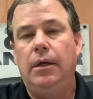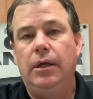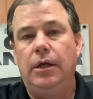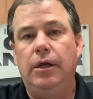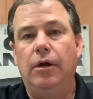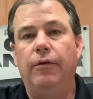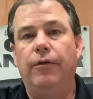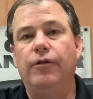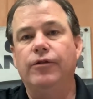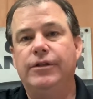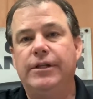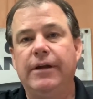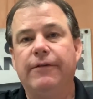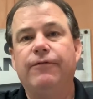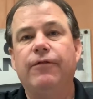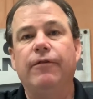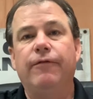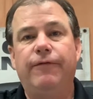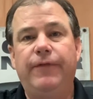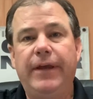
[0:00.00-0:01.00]
you know, there's
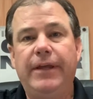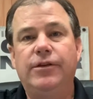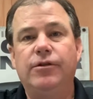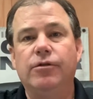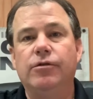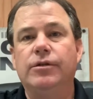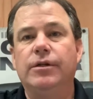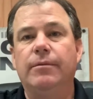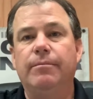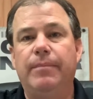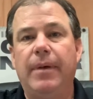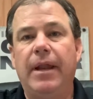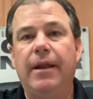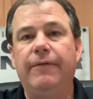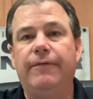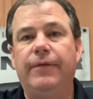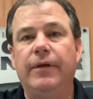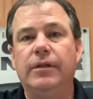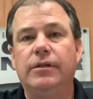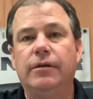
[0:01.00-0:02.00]
different features and
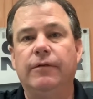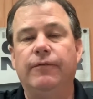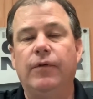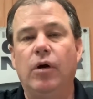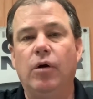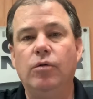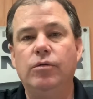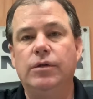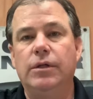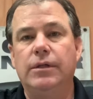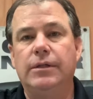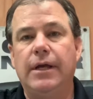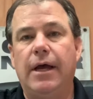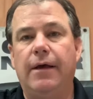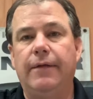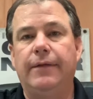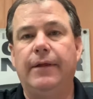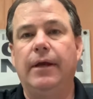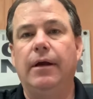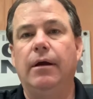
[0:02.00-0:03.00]
benefits of hoses
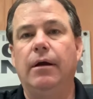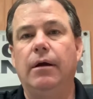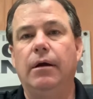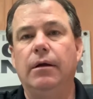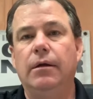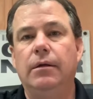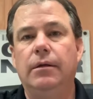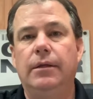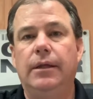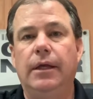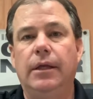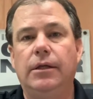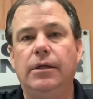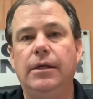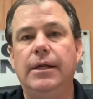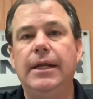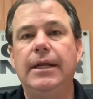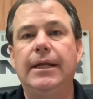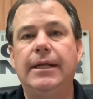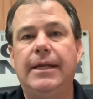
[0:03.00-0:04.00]
out there that
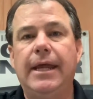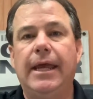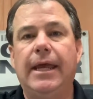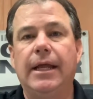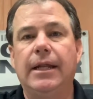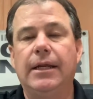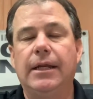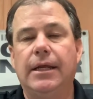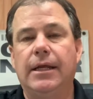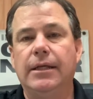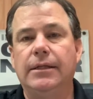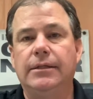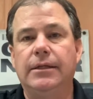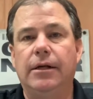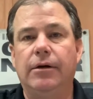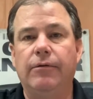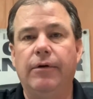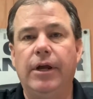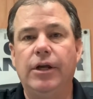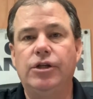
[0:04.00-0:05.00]
you need to take into
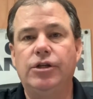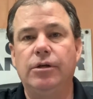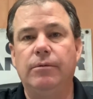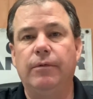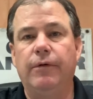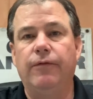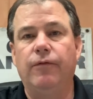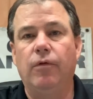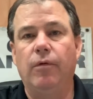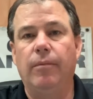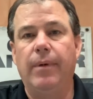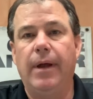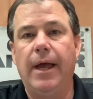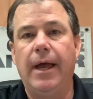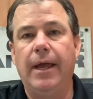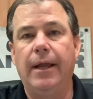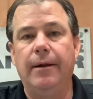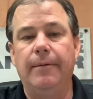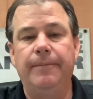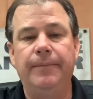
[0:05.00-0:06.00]
consideration before
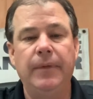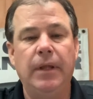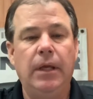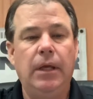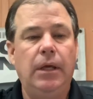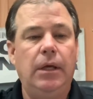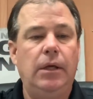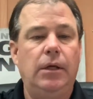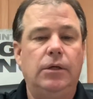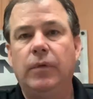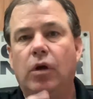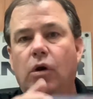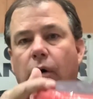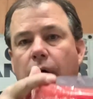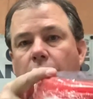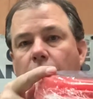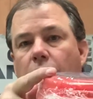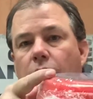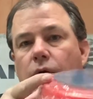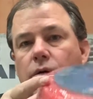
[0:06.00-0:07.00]
buying them.
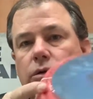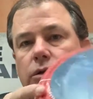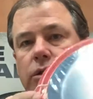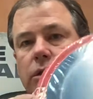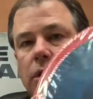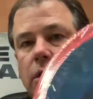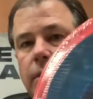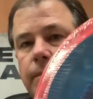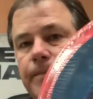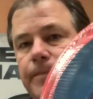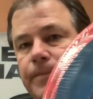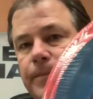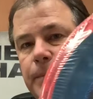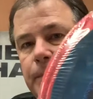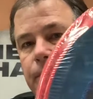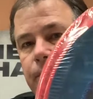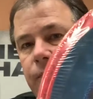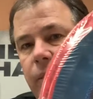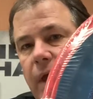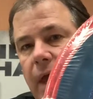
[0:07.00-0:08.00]
Coil hose
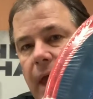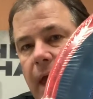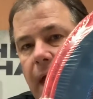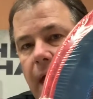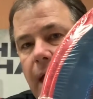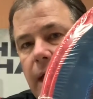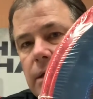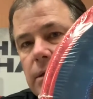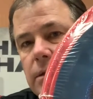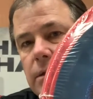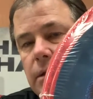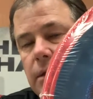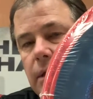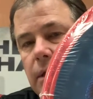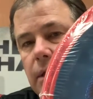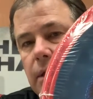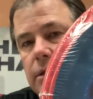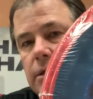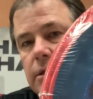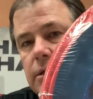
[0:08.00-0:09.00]
has, the,
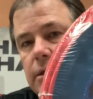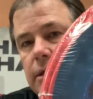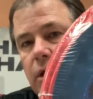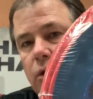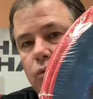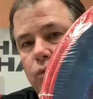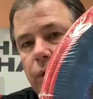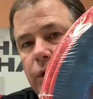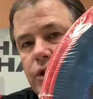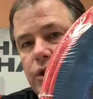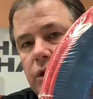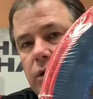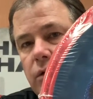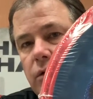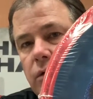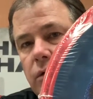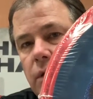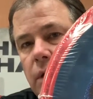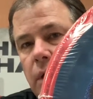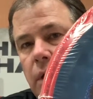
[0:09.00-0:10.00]
this is the
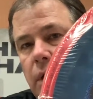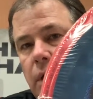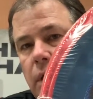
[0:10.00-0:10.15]
original